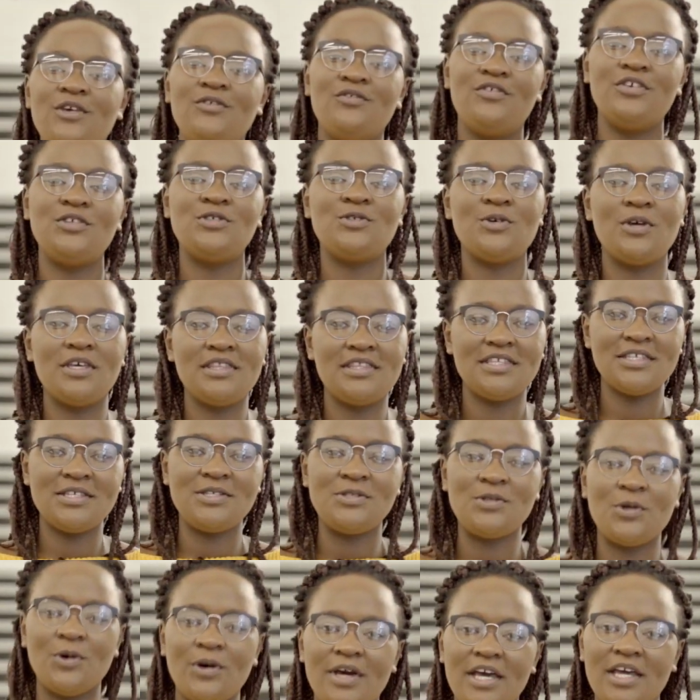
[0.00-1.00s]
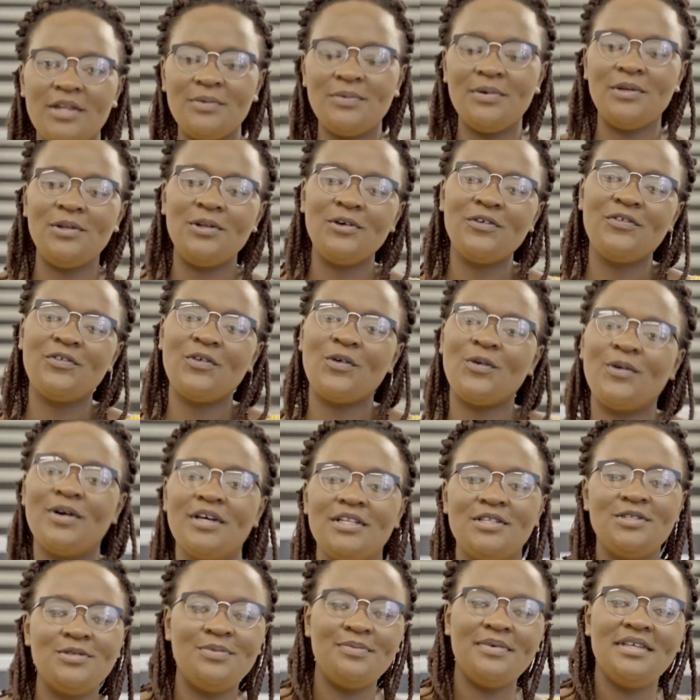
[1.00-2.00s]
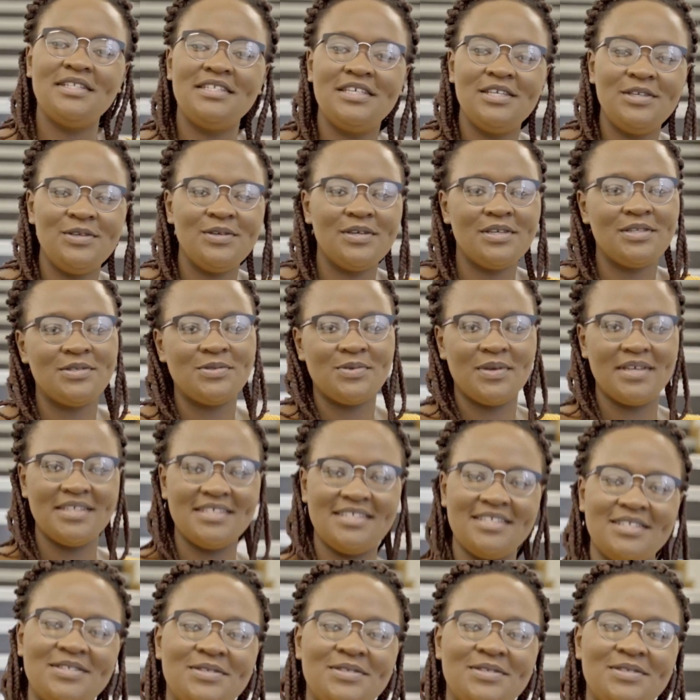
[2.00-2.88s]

you've enjoyed this tour and we look forward to meeting you at Swansea